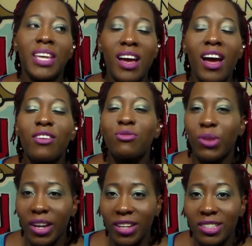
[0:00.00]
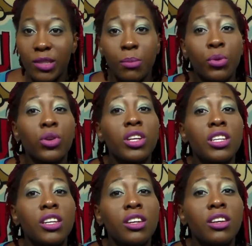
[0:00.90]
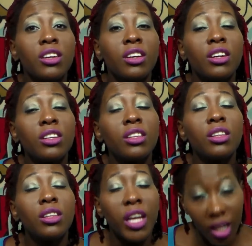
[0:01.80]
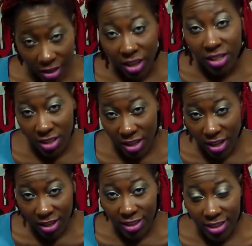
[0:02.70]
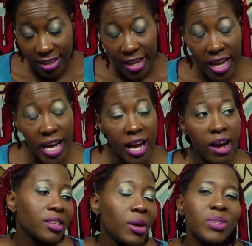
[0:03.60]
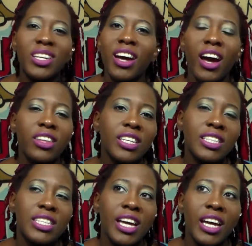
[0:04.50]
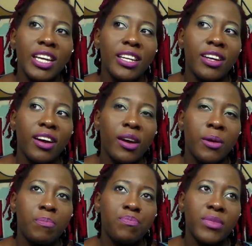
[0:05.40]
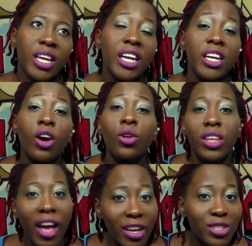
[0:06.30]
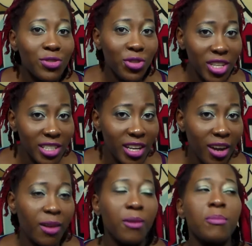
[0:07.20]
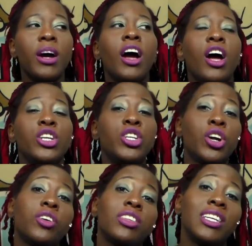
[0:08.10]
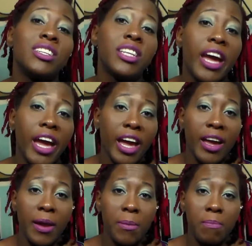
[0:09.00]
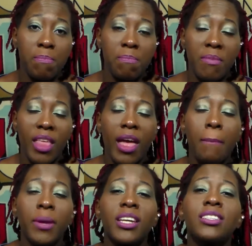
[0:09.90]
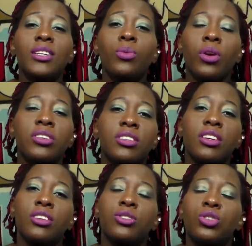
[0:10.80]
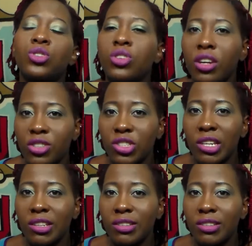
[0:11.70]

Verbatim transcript: that I've read some pretty hilarious things. There was a guy that said he only has free time during the day because he works in construction